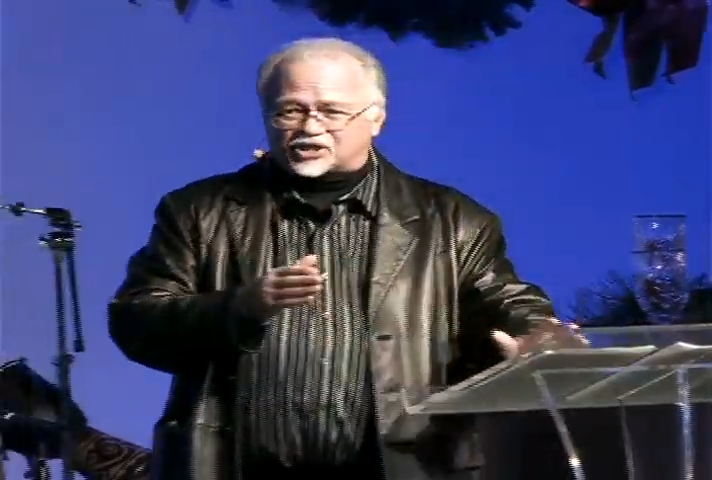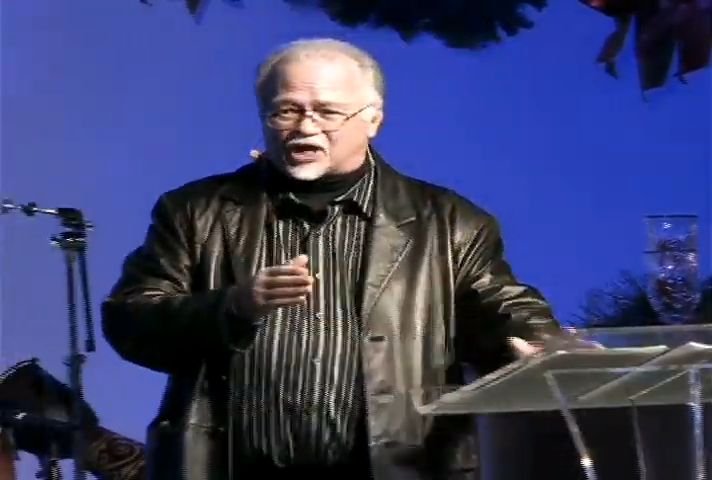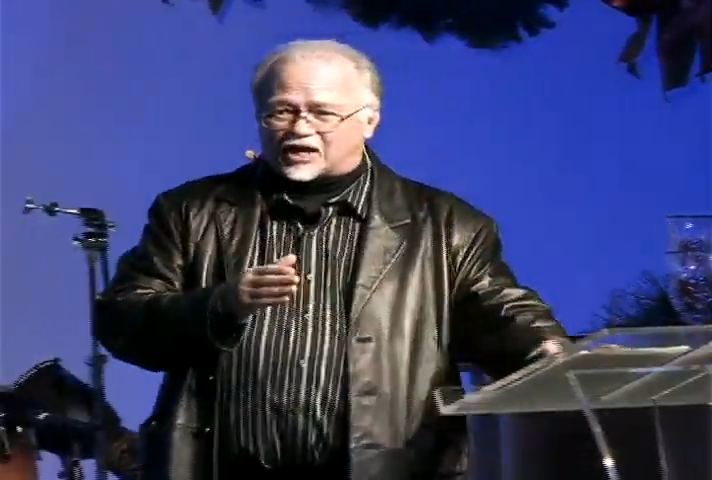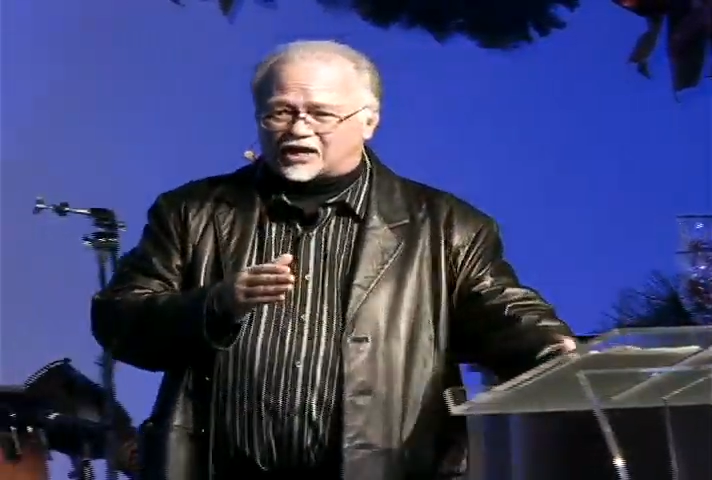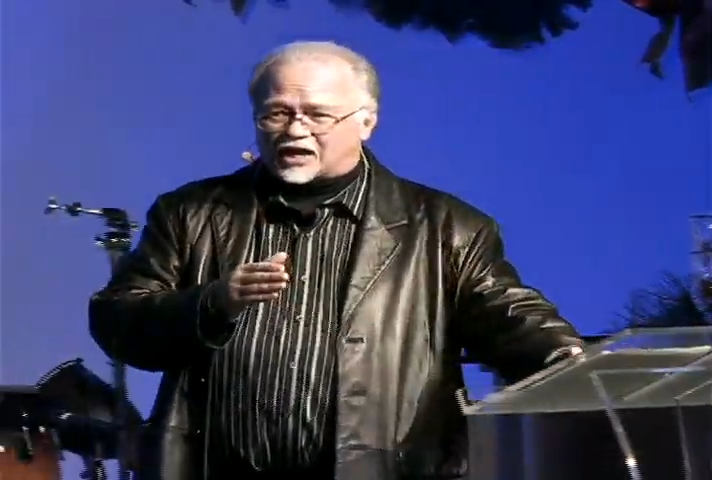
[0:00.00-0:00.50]

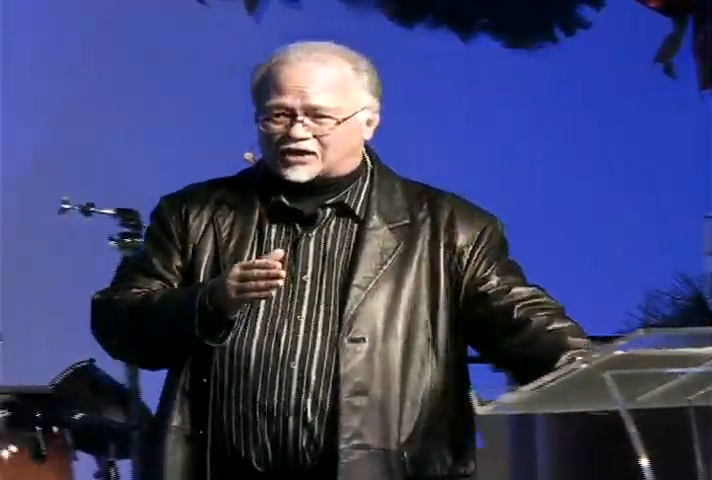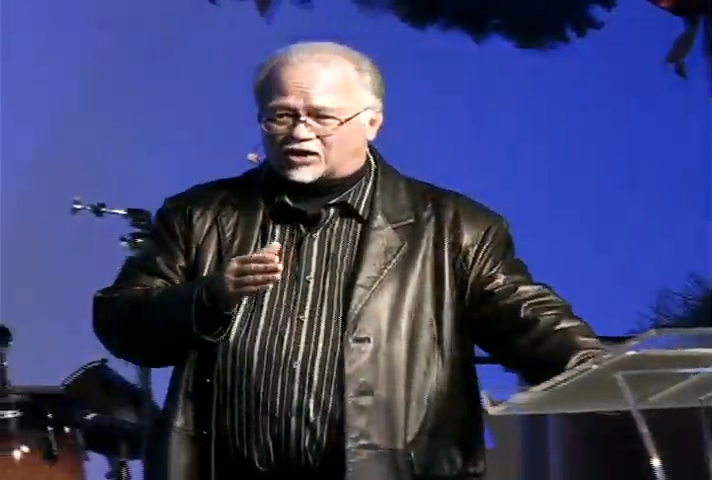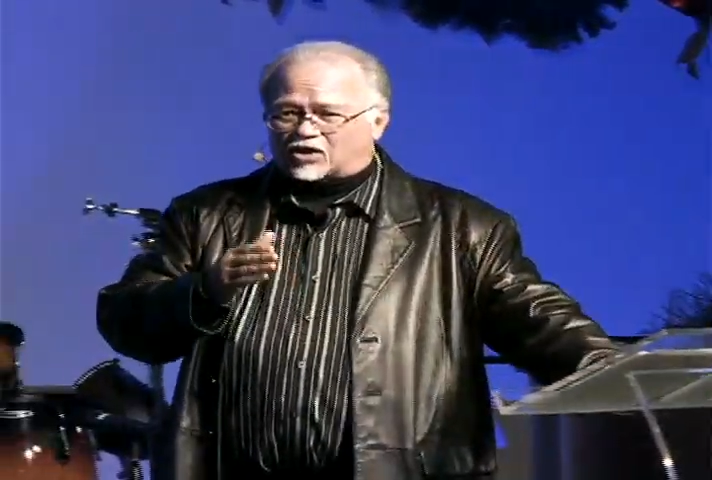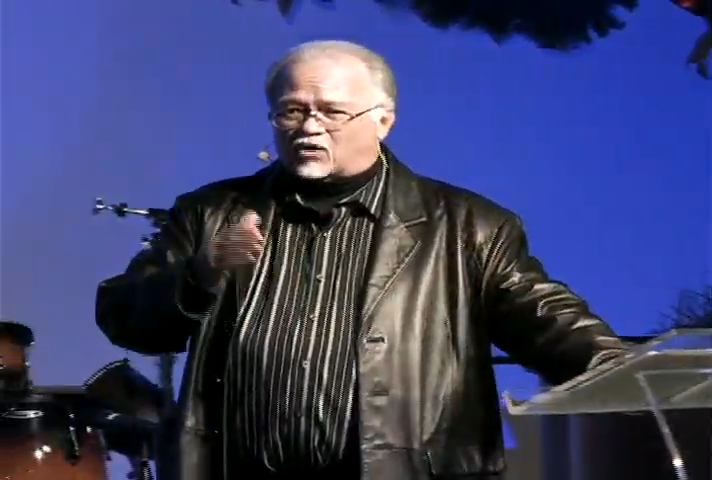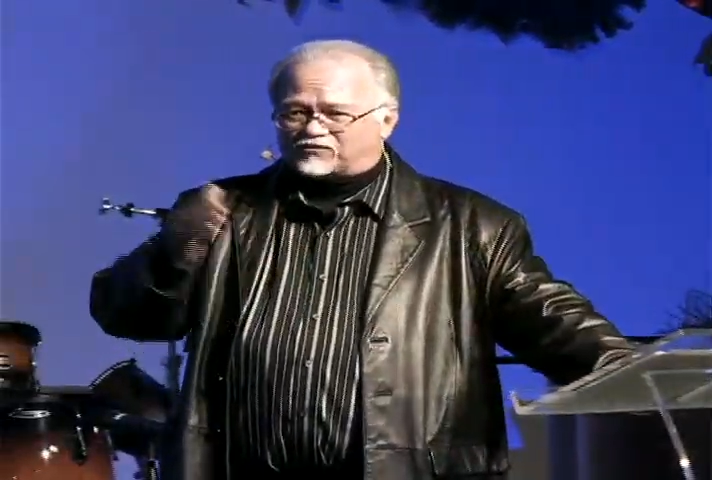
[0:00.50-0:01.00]
like like
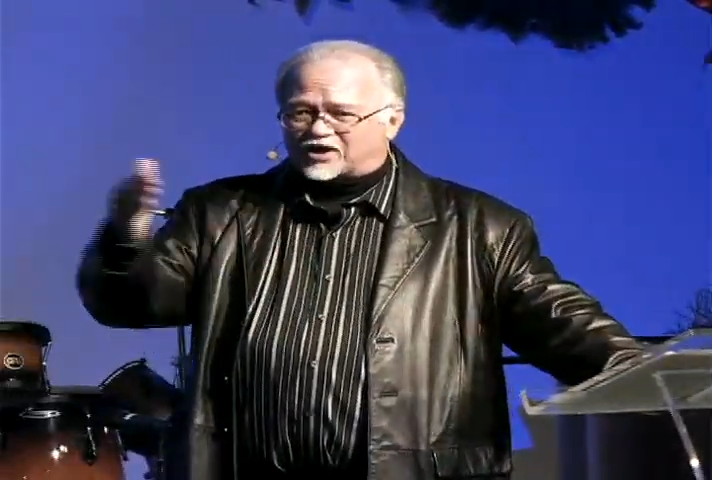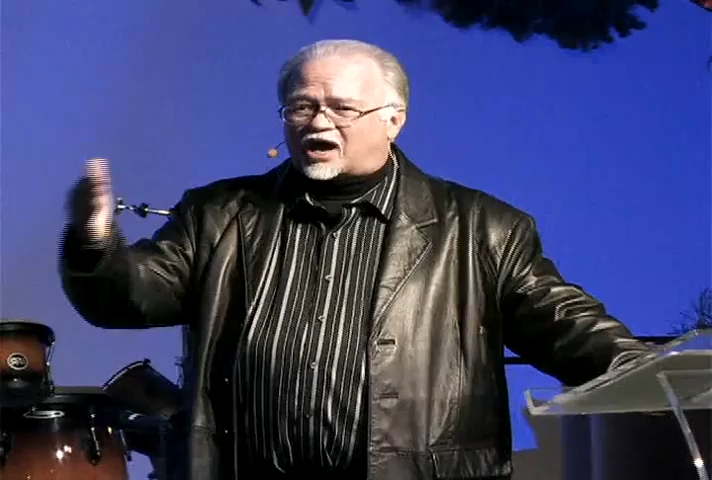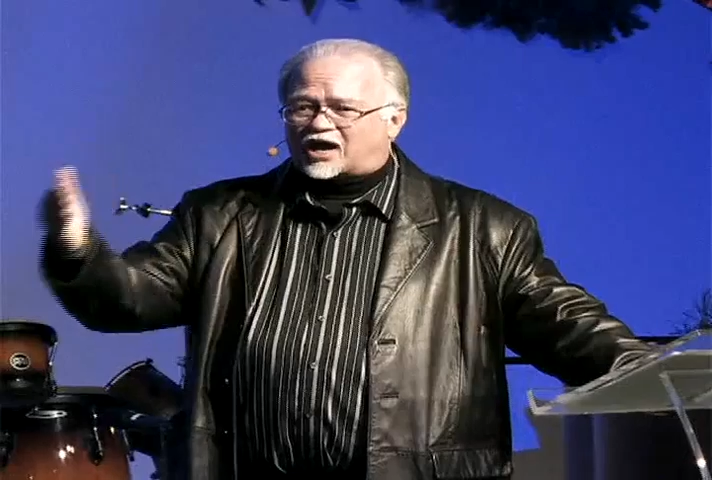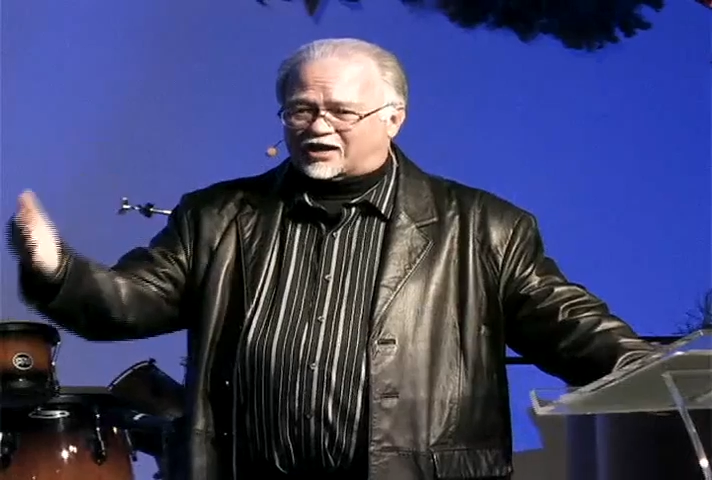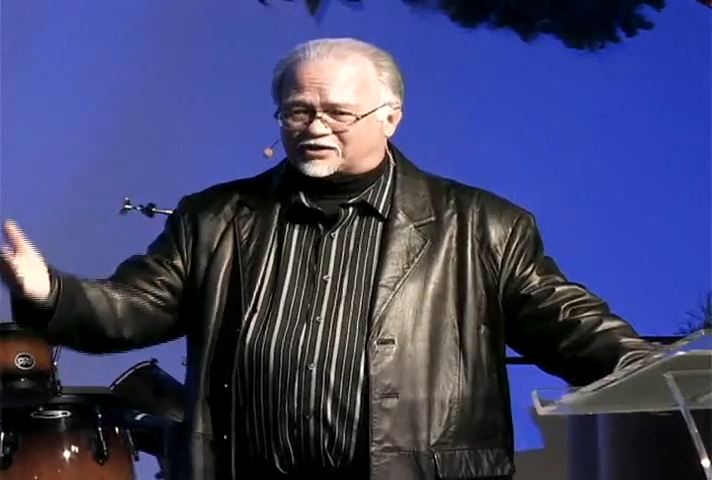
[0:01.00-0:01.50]

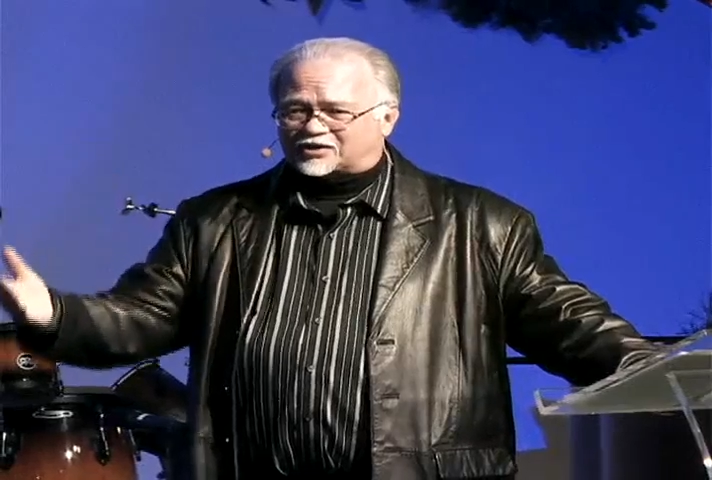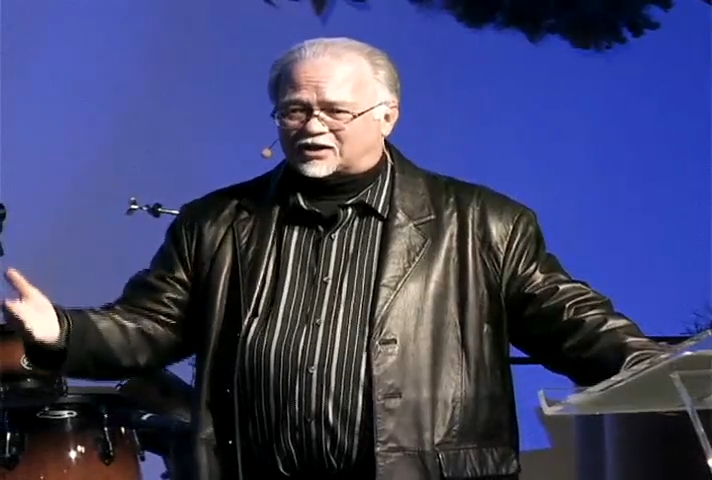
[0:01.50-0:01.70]
overnight,